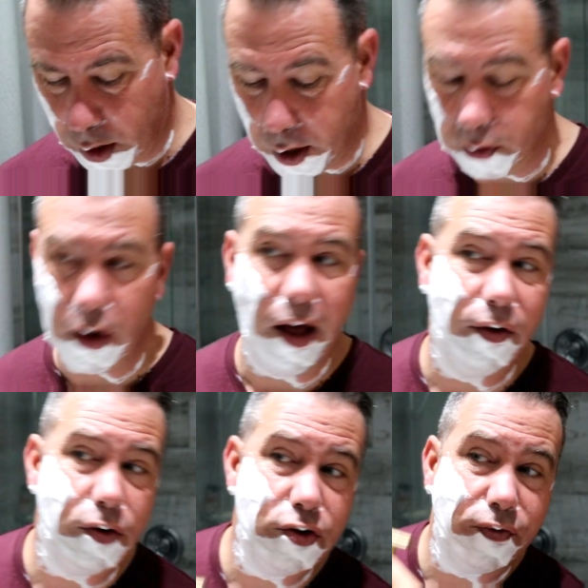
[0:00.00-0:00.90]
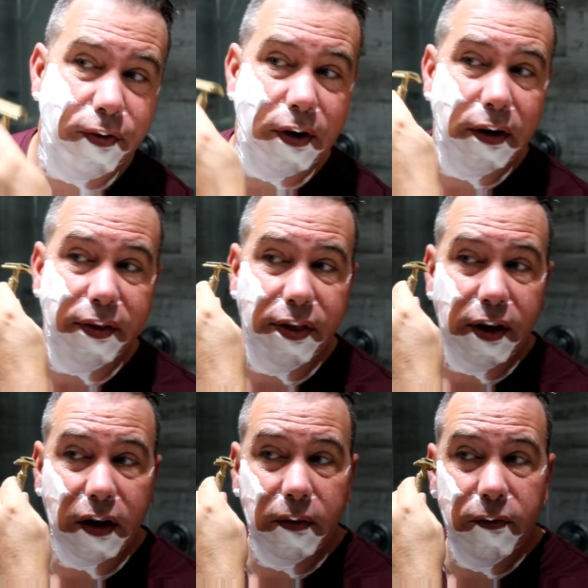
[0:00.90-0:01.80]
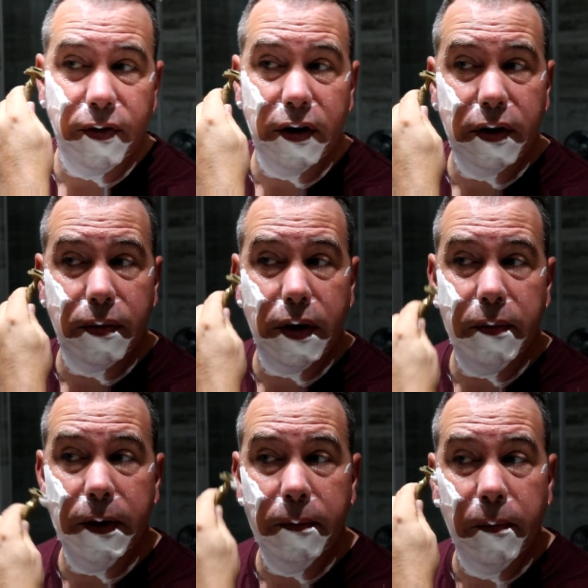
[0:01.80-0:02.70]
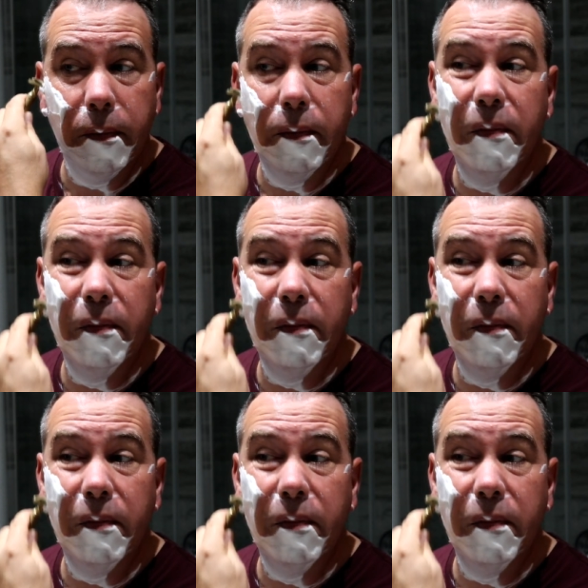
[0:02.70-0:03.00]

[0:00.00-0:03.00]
And the lather is fairly thick, fairly creamy.